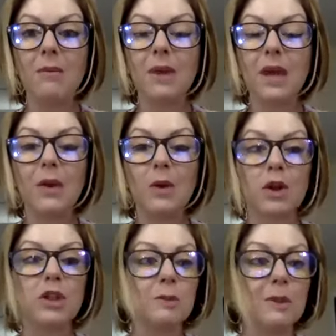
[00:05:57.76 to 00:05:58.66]
in order
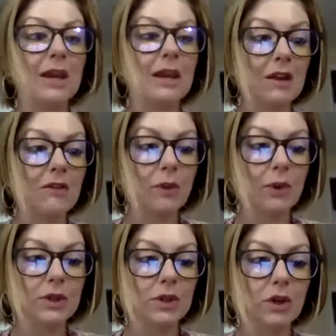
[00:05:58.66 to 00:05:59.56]
to be an
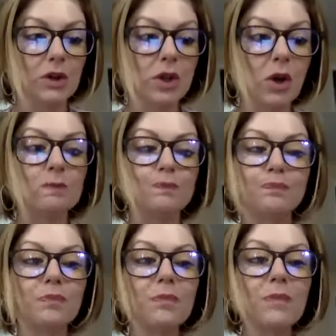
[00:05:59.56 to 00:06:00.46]
influencer. So
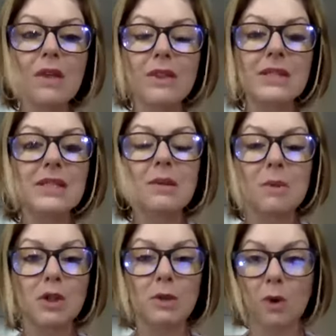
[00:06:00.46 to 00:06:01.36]
this is the
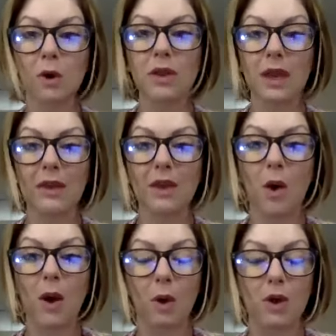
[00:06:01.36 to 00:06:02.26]
most important thing, though.
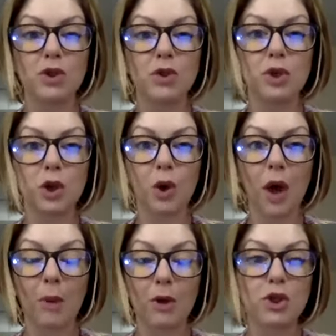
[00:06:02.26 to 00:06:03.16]
I want you
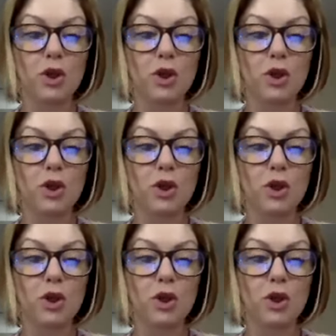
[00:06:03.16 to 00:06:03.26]
to